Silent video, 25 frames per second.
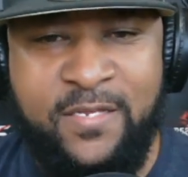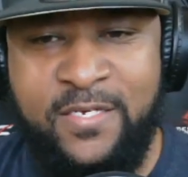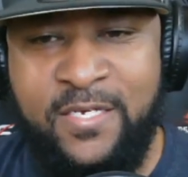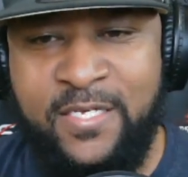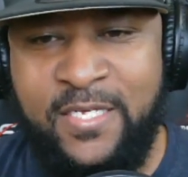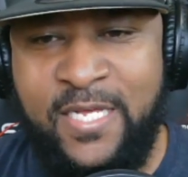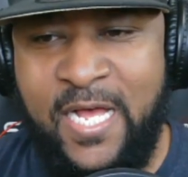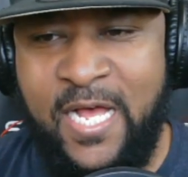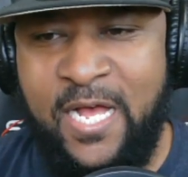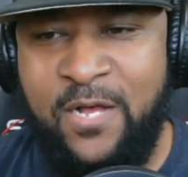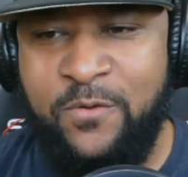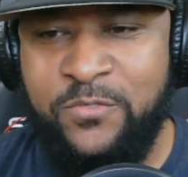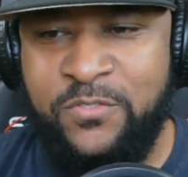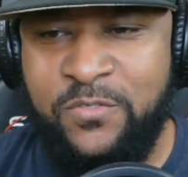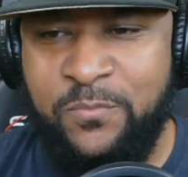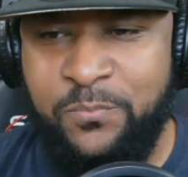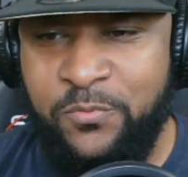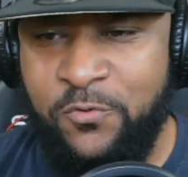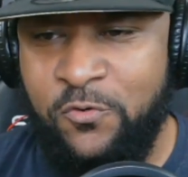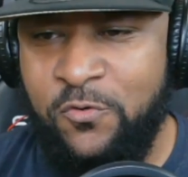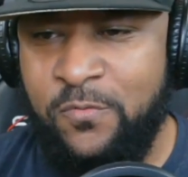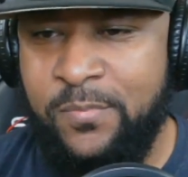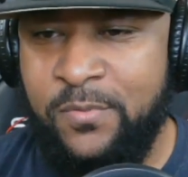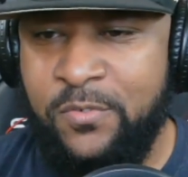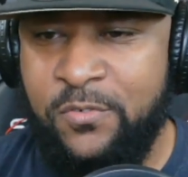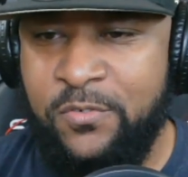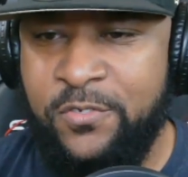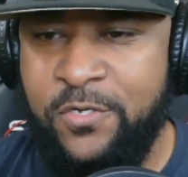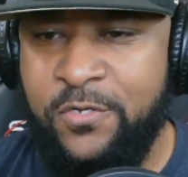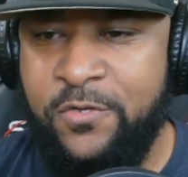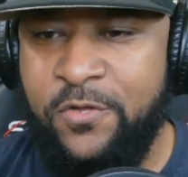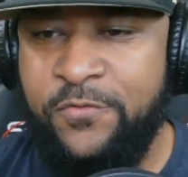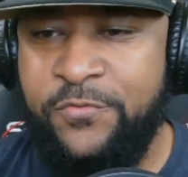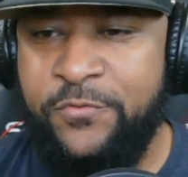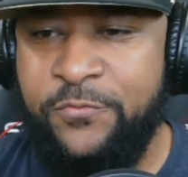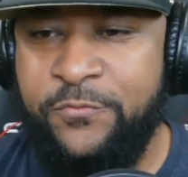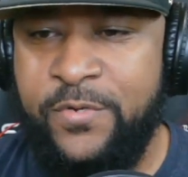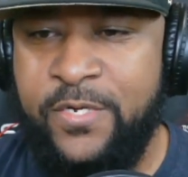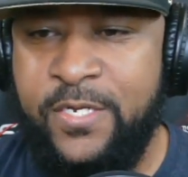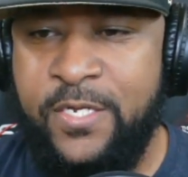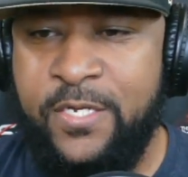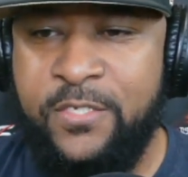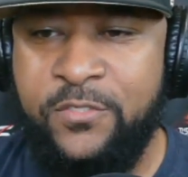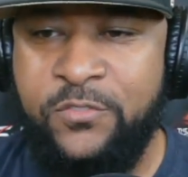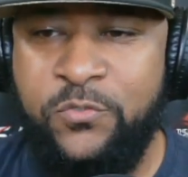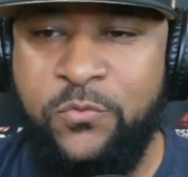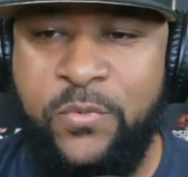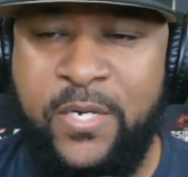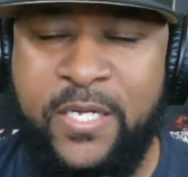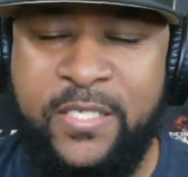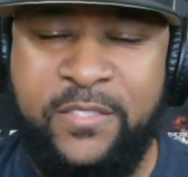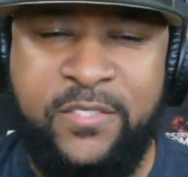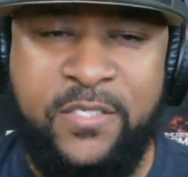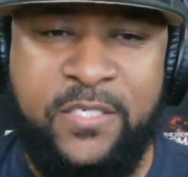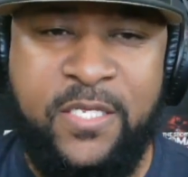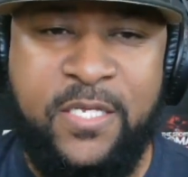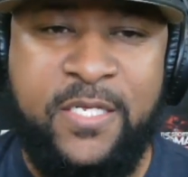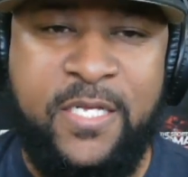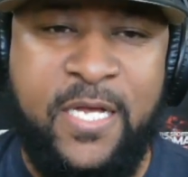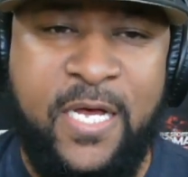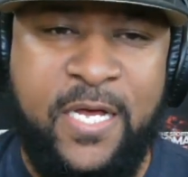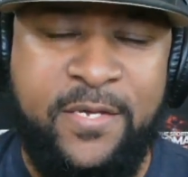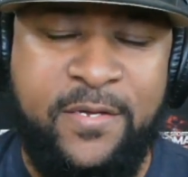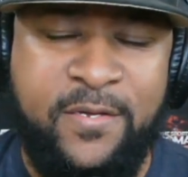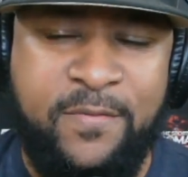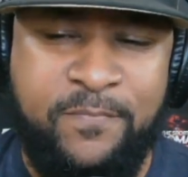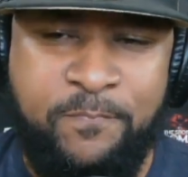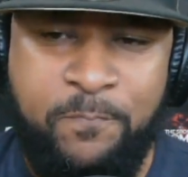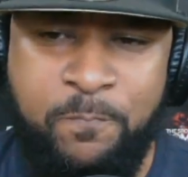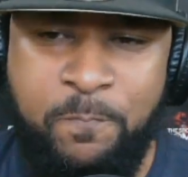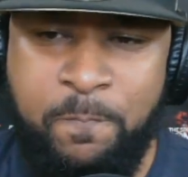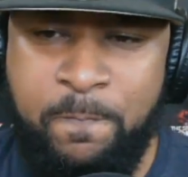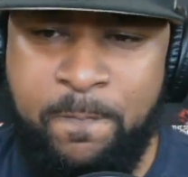and the guy was a Pro Bowler all three years. Who that to you, Gundam?